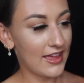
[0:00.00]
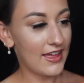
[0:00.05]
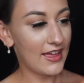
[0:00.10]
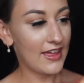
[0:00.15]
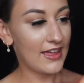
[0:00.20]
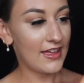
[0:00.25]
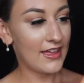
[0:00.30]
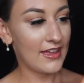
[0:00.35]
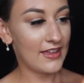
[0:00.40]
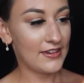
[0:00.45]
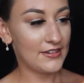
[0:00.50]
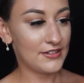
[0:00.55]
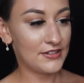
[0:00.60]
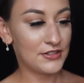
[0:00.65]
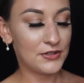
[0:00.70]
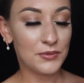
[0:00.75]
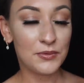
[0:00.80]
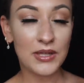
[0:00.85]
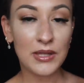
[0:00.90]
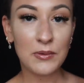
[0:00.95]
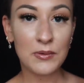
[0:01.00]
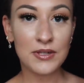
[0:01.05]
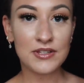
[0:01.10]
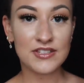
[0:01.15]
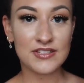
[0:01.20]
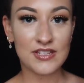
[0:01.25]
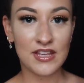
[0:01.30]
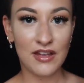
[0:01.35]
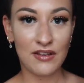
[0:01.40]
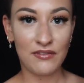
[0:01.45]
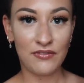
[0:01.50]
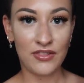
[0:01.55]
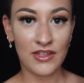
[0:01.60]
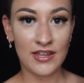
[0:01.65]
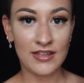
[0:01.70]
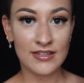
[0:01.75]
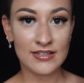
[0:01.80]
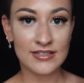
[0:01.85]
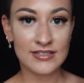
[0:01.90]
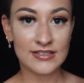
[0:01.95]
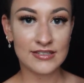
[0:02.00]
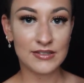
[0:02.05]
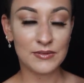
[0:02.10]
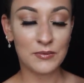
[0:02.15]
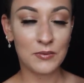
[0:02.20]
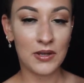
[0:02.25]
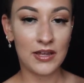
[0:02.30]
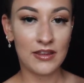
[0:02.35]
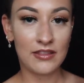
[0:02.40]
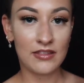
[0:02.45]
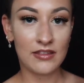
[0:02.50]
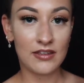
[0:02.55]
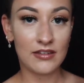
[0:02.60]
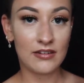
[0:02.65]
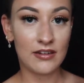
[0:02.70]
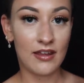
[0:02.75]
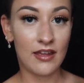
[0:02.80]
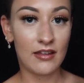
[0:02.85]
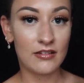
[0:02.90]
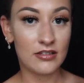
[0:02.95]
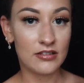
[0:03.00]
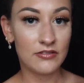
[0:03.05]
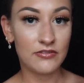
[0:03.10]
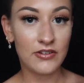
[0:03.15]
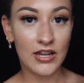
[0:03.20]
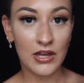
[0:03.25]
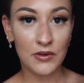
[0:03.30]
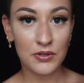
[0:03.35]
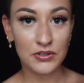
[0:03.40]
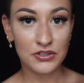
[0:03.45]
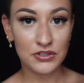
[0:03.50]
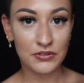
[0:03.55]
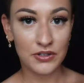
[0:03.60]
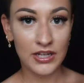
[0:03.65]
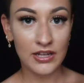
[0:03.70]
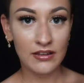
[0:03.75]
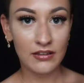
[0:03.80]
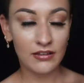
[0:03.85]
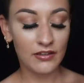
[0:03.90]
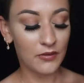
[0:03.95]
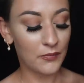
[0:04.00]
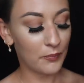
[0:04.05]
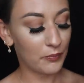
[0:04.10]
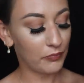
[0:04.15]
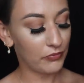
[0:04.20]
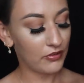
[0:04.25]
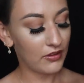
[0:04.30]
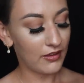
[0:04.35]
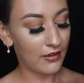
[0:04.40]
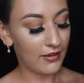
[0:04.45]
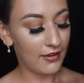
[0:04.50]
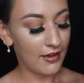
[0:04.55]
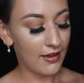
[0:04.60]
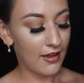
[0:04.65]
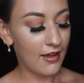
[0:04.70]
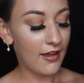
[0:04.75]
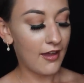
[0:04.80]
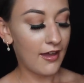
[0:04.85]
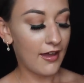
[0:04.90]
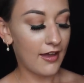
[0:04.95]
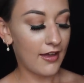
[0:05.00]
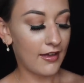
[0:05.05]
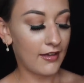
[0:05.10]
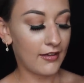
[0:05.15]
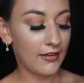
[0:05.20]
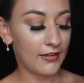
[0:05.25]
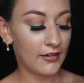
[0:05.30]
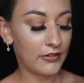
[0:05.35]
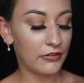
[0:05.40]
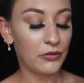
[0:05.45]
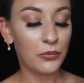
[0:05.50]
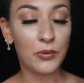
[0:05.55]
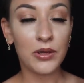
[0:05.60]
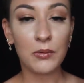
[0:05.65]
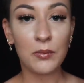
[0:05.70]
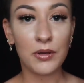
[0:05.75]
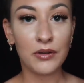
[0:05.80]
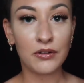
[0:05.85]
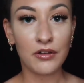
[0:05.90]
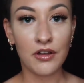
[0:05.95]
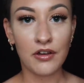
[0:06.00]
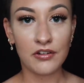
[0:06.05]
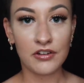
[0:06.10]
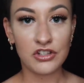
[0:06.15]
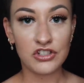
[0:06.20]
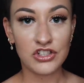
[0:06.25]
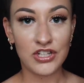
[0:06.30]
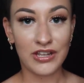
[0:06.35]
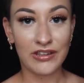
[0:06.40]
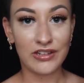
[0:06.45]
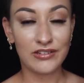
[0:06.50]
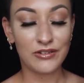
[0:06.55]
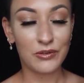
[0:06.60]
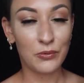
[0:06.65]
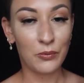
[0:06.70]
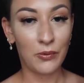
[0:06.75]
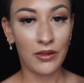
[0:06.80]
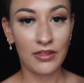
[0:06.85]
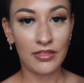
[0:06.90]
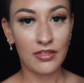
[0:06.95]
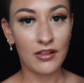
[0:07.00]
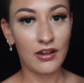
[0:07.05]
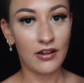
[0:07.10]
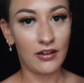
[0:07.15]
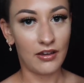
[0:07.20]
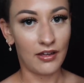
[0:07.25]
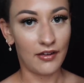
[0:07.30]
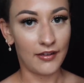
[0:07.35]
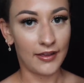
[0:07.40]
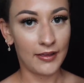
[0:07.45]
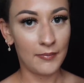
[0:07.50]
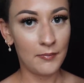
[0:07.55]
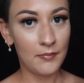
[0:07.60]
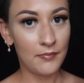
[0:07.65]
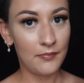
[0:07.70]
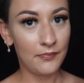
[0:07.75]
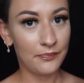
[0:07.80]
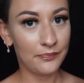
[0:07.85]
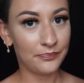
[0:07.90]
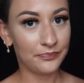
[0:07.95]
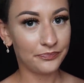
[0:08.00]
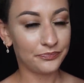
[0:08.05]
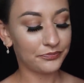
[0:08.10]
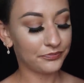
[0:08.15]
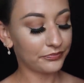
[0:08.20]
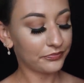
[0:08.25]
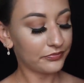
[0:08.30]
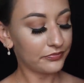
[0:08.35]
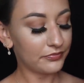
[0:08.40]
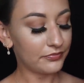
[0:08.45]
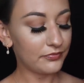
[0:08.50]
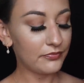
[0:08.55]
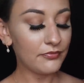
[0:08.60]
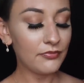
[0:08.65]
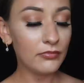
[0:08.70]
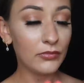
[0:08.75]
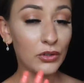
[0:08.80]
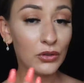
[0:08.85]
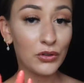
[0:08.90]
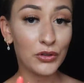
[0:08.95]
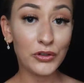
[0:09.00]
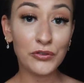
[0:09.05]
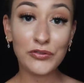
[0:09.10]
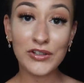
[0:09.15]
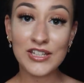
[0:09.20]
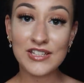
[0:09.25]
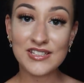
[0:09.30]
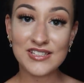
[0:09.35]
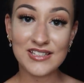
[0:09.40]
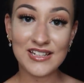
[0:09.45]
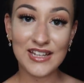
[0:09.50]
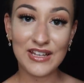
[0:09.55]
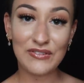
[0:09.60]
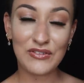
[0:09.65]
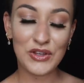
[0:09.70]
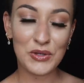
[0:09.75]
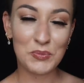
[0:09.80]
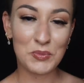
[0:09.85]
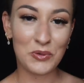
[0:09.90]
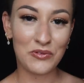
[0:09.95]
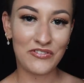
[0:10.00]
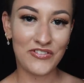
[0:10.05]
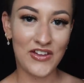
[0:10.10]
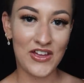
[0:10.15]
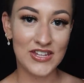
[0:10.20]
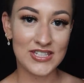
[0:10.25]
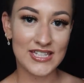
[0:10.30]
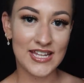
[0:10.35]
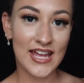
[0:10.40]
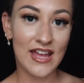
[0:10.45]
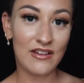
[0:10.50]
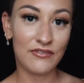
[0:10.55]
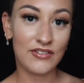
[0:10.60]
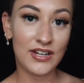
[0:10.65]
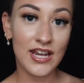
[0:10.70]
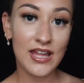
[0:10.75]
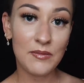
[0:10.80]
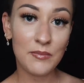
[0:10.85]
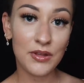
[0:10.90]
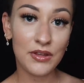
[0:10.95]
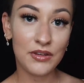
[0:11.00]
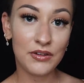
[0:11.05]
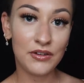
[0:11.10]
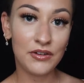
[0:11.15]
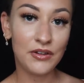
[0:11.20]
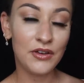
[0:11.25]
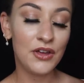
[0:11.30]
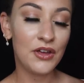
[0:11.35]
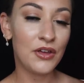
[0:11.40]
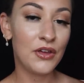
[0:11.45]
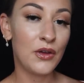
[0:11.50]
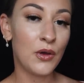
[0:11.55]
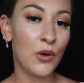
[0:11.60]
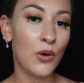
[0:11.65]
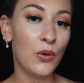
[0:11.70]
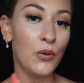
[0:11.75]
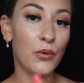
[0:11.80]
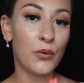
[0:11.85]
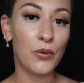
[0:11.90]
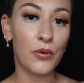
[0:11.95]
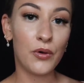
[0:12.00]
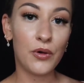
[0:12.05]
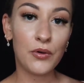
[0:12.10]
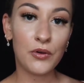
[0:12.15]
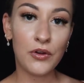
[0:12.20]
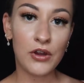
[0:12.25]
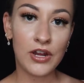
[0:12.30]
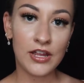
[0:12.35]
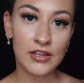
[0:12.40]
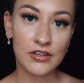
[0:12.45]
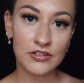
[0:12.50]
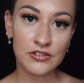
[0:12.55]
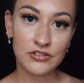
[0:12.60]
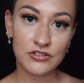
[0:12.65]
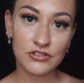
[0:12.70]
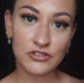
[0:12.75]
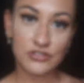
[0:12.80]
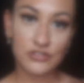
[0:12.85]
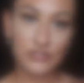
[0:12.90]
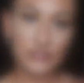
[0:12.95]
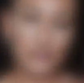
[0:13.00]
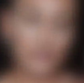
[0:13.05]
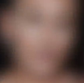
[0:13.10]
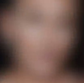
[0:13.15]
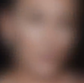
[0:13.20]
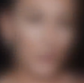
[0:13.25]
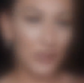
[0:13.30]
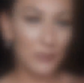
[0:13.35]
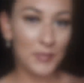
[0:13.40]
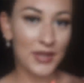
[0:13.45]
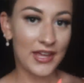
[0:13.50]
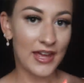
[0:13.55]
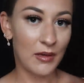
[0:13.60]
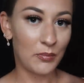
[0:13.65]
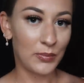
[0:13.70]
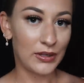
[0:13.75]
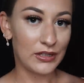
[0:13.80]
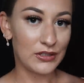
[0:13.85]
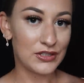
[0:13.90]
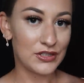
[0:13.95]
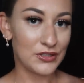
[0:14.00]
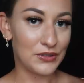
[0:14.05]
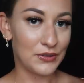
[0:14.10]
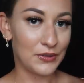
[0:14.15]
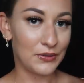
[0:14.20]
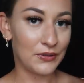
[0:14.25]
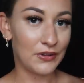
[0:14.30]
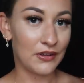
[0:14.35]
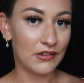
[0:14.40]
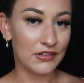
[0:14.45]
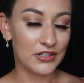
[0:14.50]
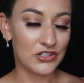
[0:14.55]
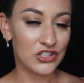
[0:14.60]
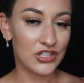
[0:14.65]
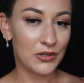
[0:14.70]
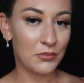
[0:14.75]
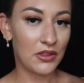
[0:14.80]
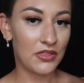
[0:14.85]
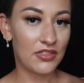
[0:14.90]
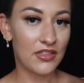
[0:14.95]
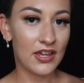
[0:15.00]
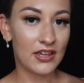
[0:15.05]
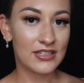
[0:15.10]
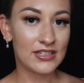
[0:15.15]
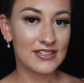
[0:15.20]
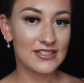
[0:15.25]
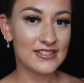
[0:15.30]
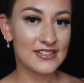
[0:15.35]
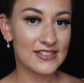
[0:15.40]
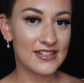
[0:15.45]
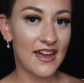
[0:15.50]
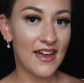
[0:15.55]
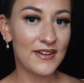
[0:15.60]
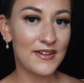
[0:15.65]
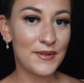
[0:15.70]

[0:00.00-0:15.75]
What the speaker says: and we would serve this with an elderflower tonic, and we would garnish it with lime. Obviously, if you'd prefer to have lemon or orange, we'd be happy to garnish it with that instead.